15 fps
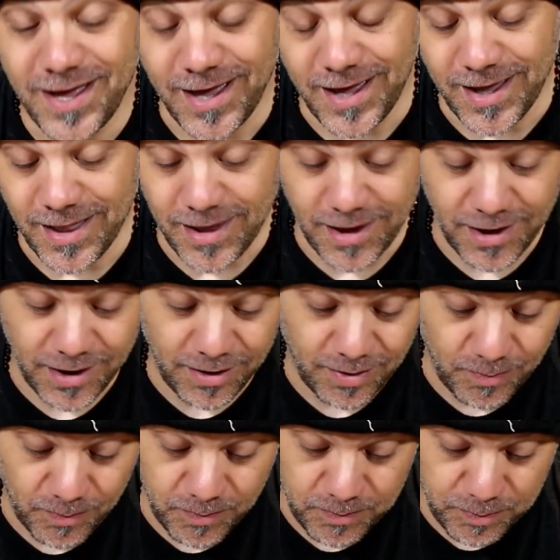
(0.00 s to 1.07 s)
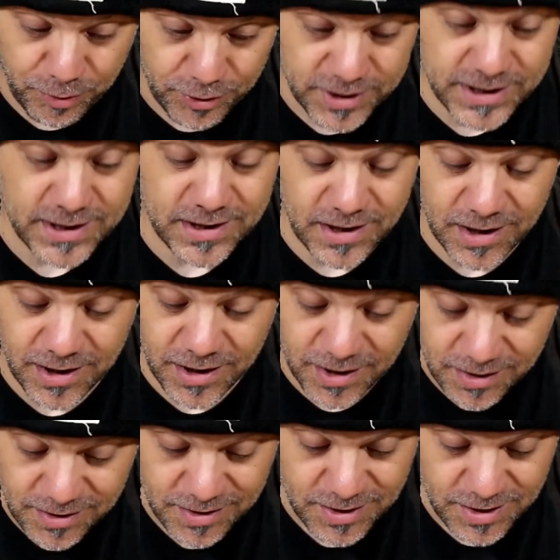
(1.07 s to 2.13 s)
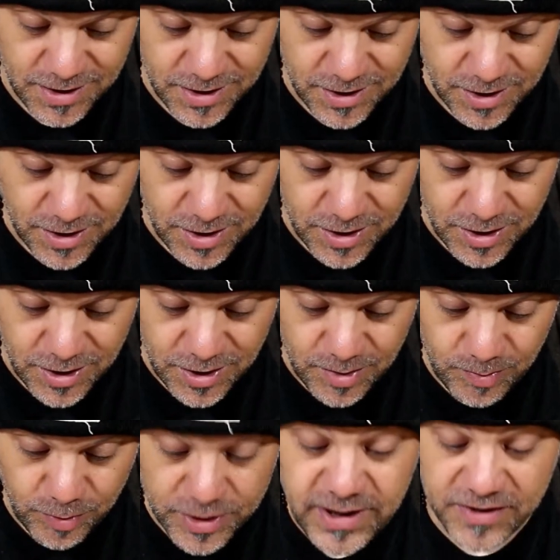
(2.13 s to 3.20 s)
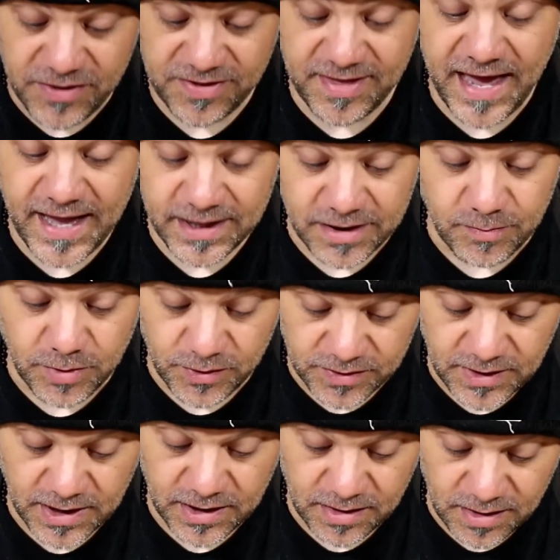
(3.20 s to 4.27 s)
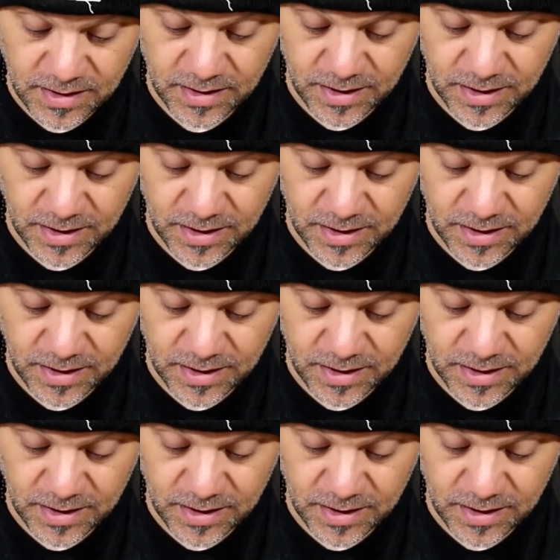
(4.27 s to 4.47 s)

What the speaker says: and I'm pretty ecstatic about that.